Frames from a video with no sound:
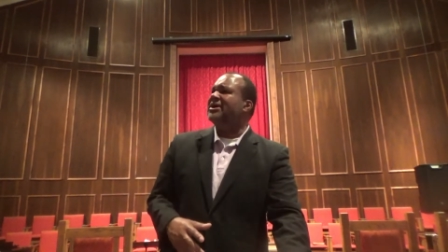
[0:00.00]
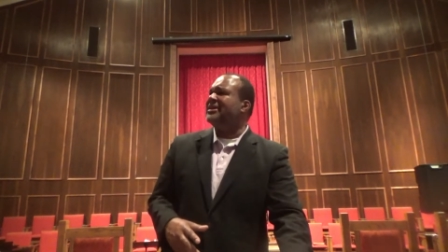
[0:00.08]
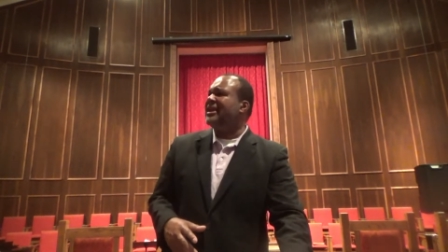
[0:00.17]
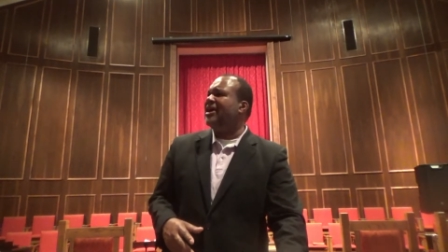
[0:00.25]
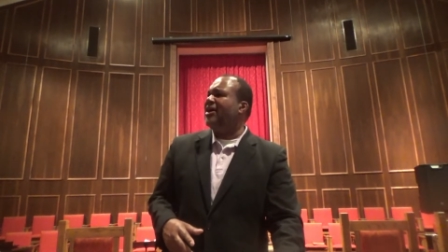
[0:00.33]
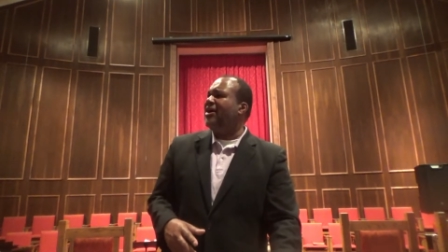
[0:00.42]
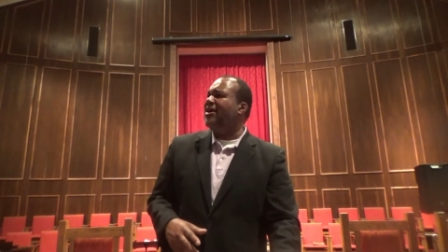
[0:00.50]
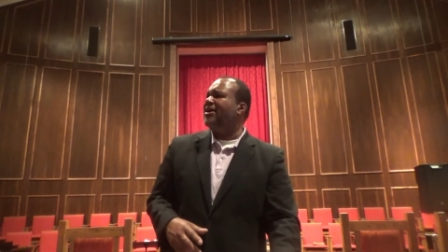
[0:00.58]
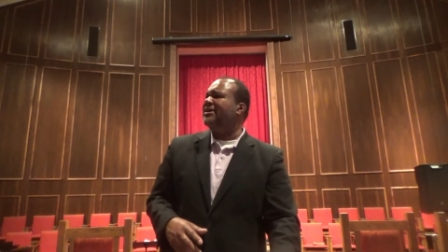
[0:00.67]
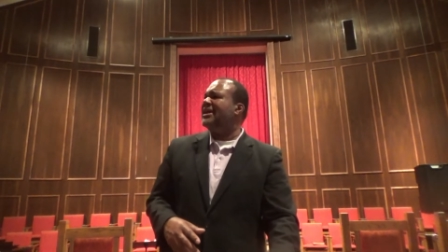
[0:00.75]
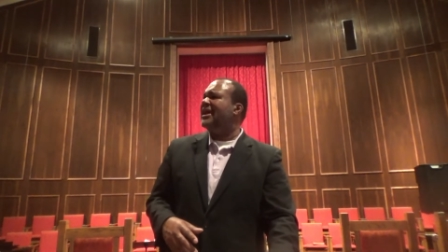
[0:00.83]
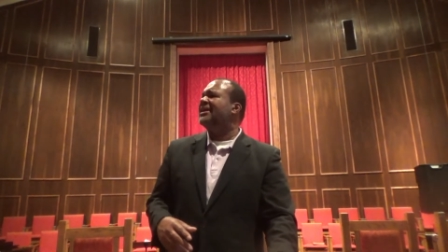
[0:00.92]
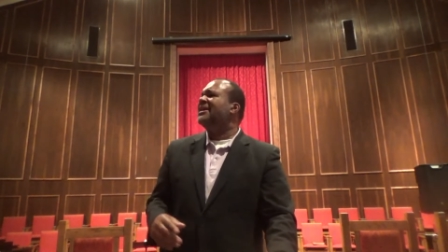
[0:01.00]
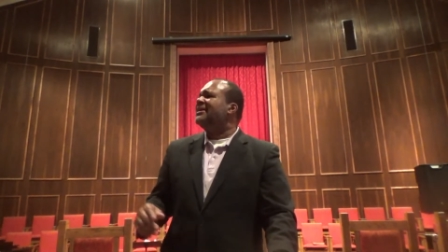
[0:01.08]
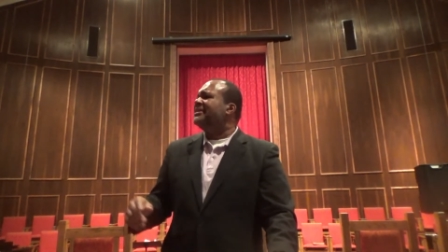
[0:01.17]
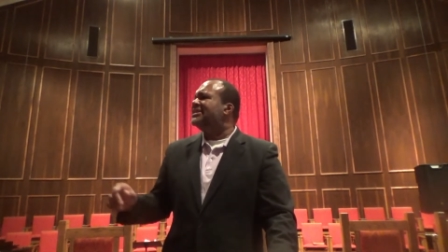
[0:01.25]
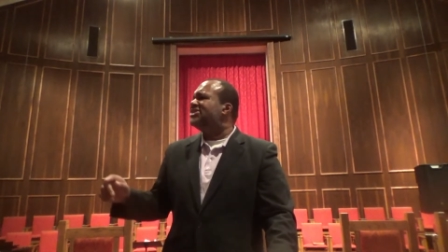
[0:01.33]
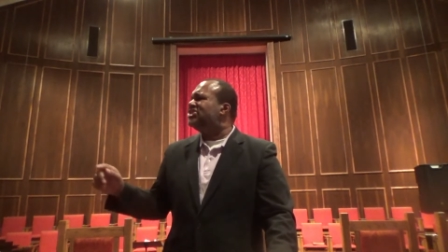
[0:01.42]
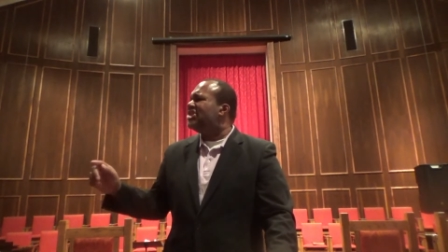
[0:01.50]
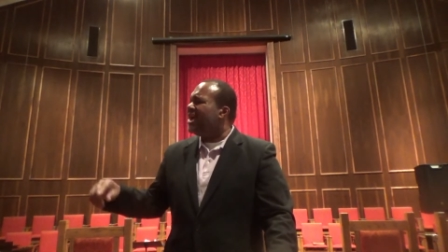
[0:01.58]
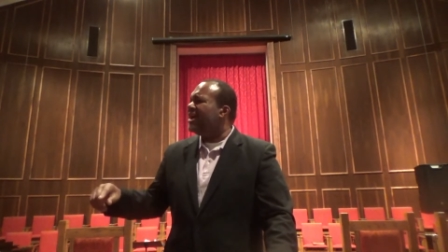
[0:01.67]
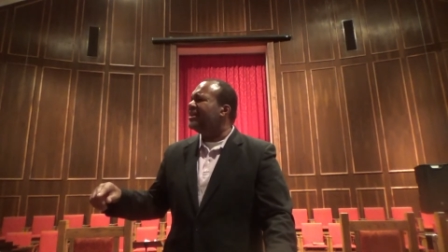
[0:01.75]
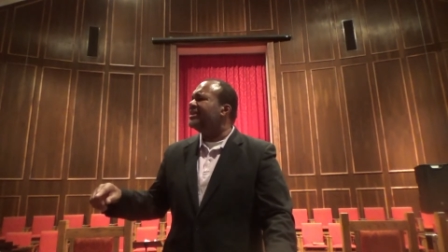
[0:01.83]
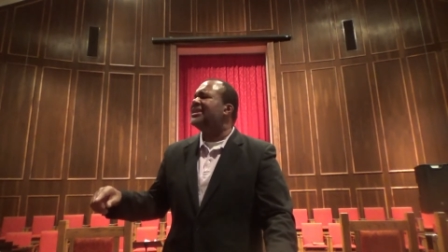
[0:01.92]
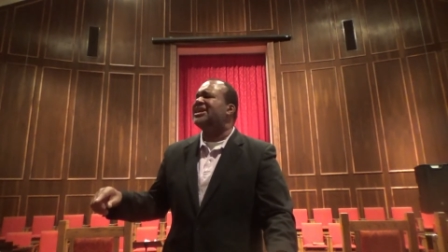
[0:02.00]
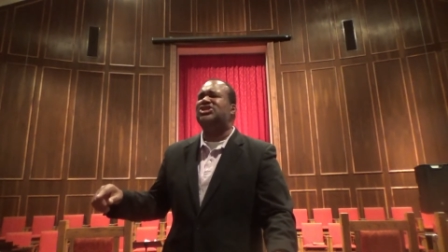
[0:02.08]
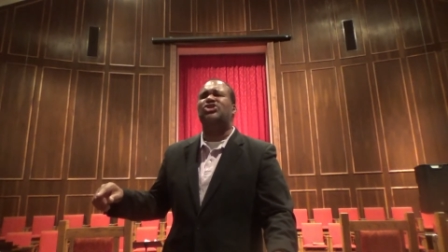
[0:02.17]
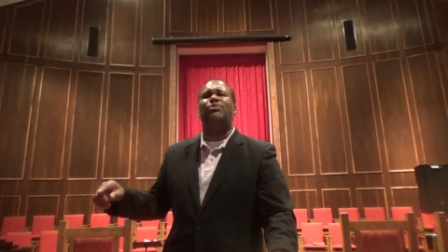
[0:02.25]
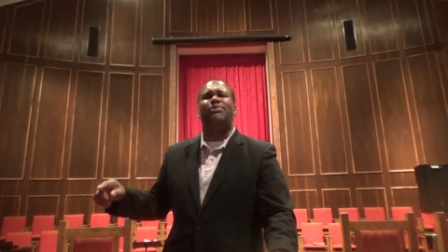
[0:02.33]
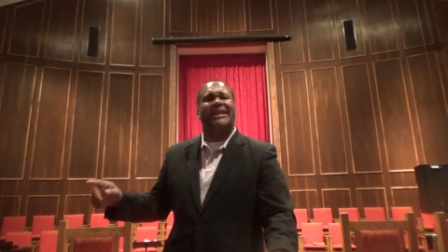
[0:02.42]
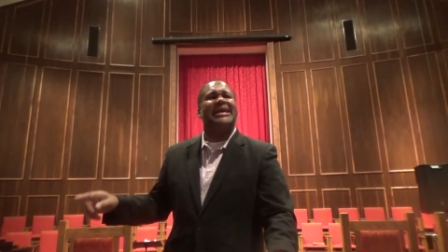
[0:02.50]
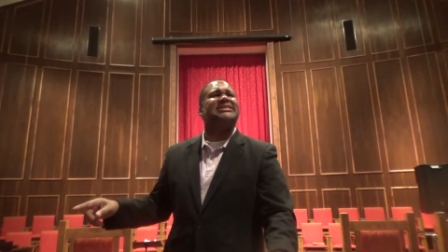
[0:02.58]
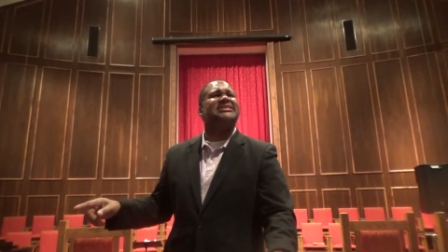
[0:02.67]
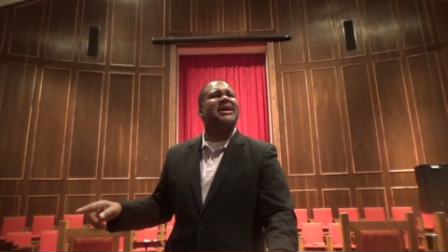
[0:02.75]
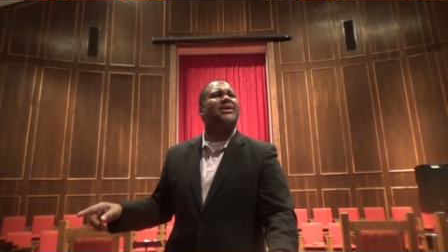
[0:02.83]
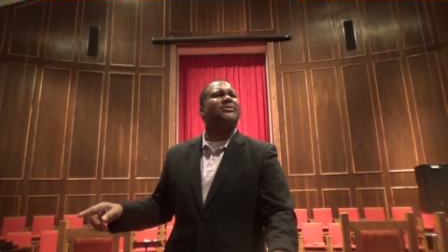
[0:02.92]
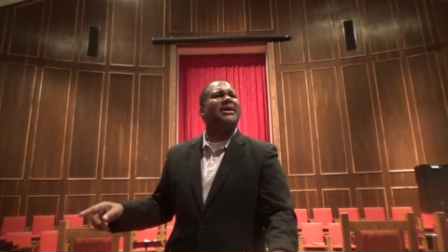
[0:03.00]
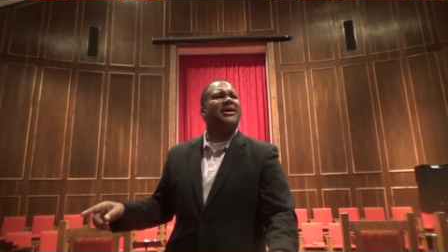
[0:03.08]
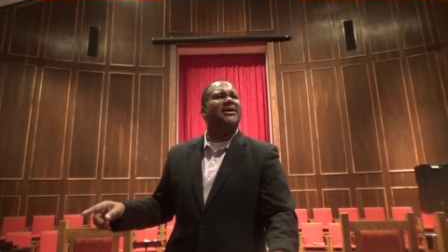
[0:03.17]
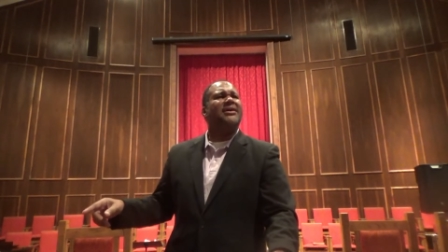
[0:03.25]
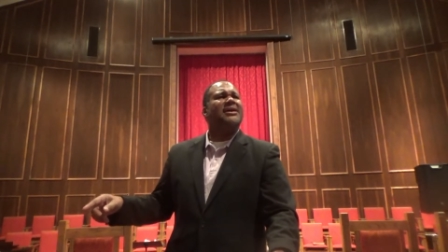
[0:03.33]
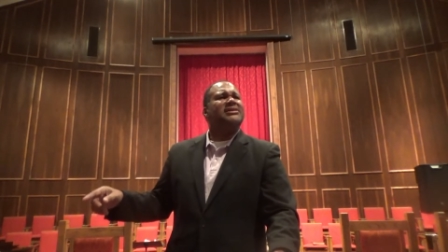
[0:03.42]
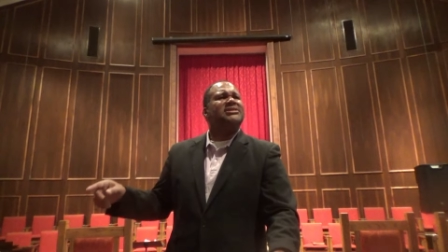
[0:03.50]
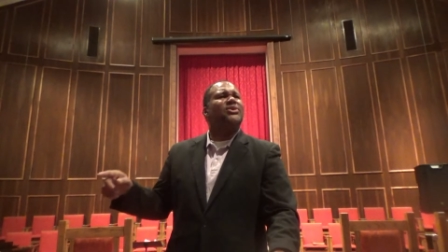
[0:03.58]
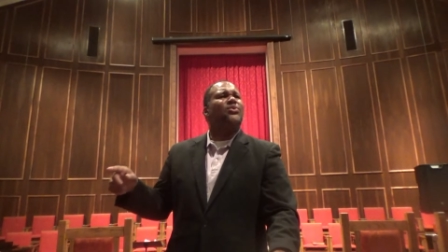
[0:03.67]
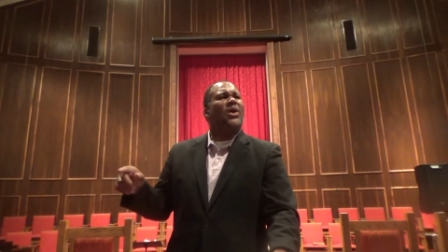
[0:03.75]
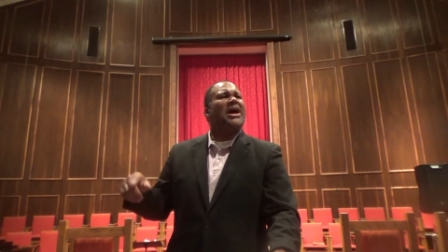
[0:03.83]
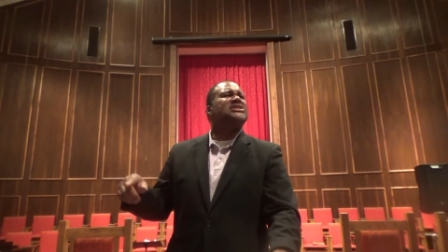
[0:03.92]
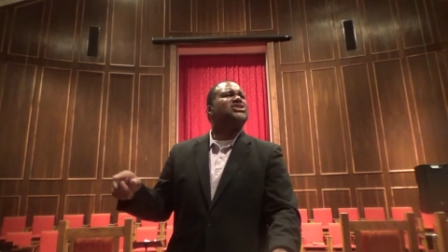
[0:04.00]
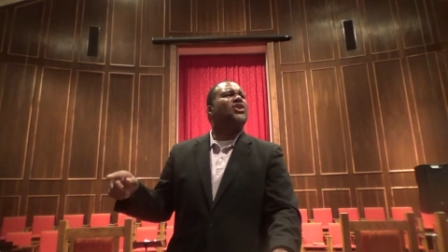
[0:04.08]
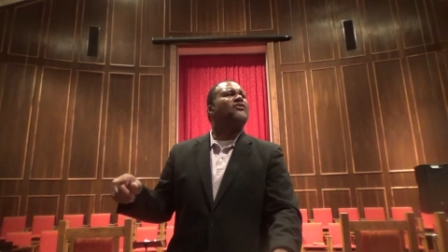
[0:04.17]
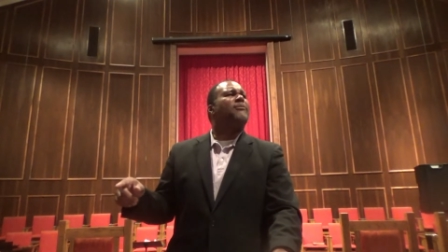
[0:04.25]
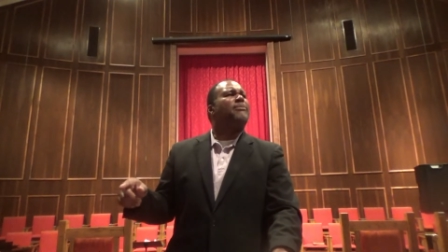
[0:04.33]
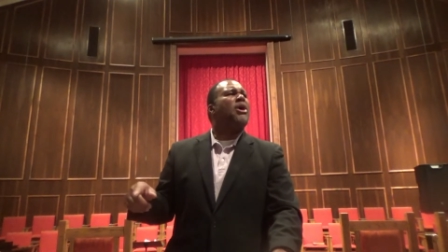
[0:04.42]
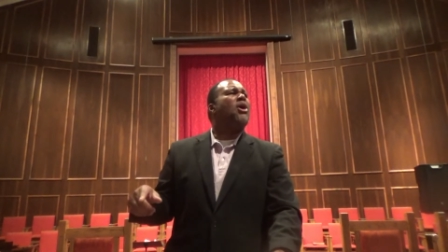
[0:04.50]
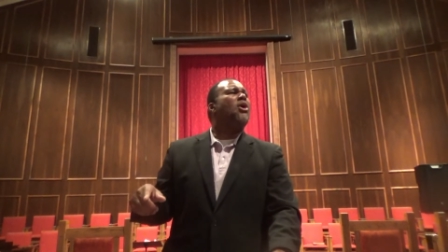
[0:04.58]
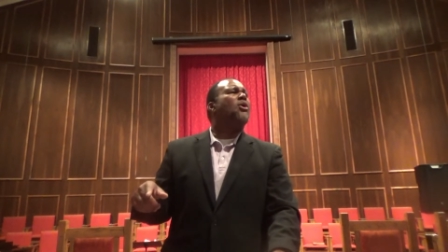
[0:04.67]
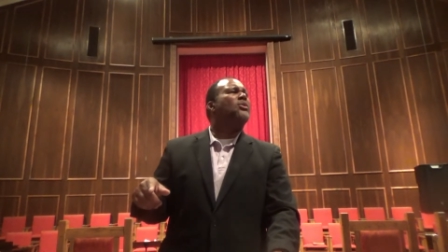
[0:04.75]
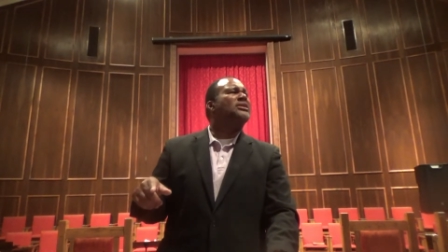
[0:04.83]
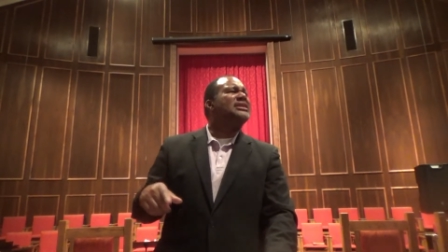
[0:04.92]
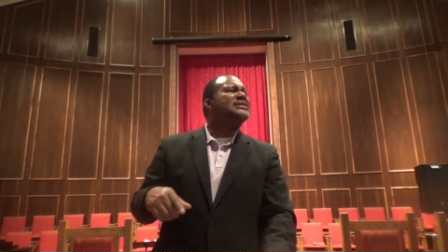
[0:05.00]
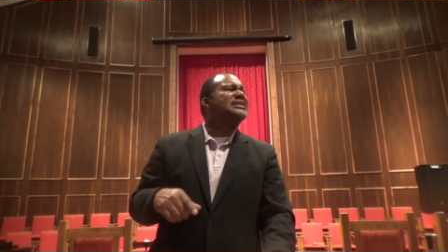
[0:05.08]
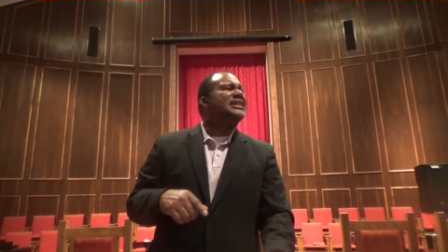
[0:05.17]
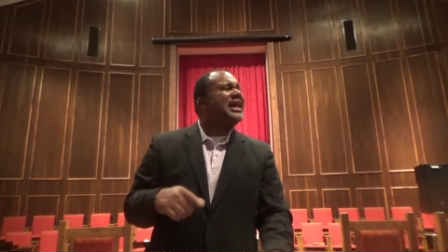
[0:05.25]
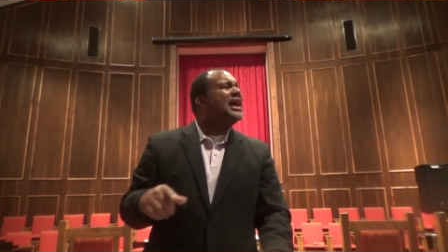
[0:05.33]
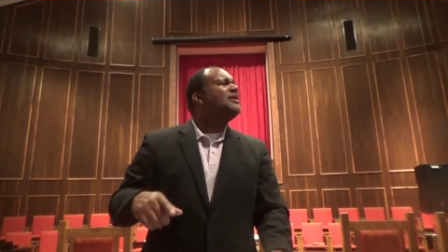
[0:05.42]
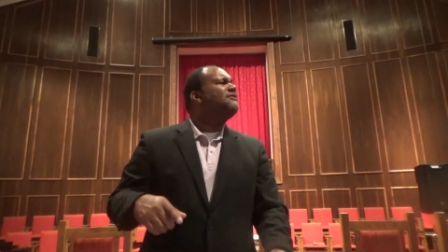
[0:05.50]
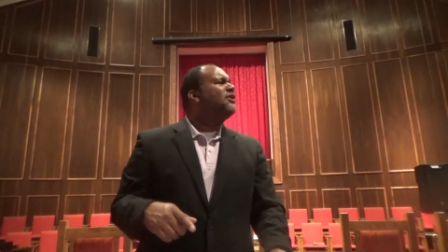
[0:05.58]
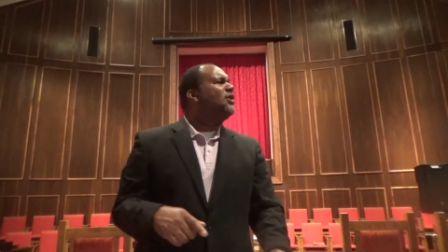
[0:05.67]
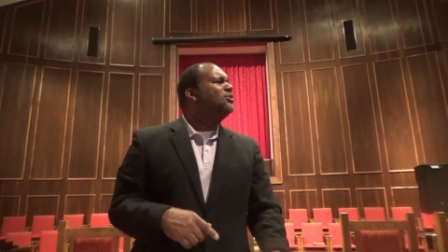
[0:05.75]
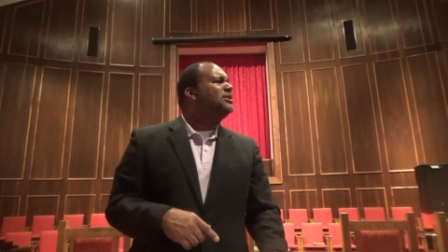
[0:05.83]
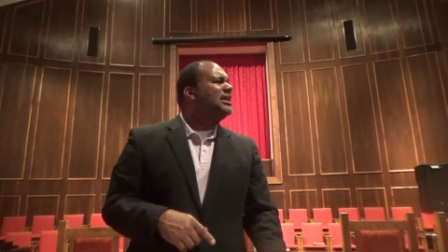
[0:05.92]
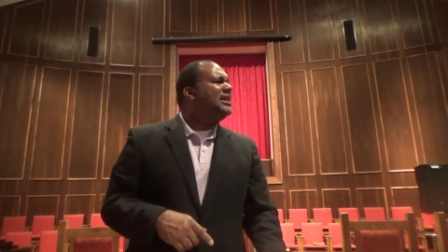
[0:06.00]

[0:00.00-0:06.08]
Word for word: and they heard that the jailer that you placed out there to watch over Paul with his life on the